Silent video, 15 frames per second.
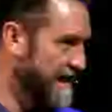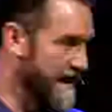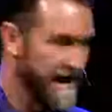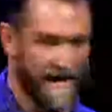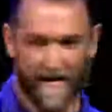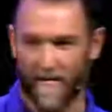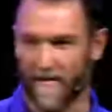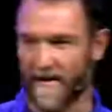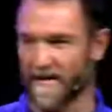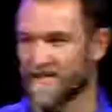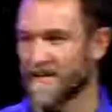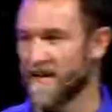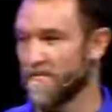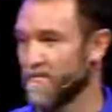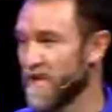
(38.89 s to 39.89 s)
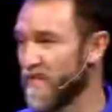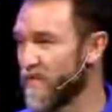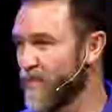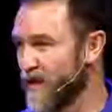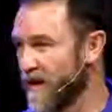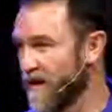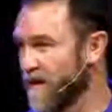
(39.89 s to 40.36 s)
And when I say
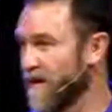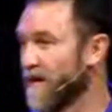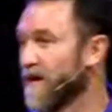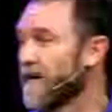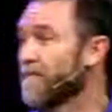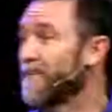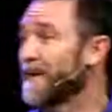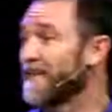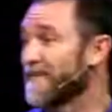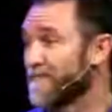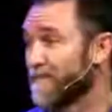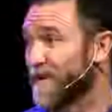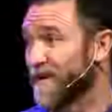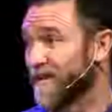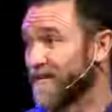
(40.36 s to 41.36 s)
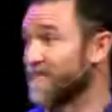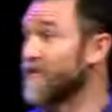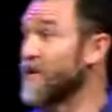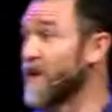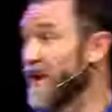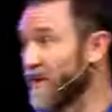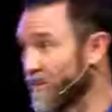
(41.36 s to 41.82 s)
been there, been in the middle of
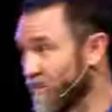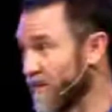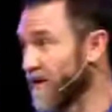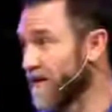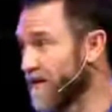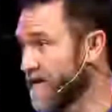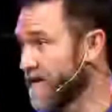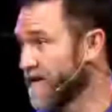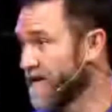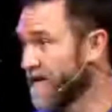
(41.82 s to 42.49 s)
nowhere,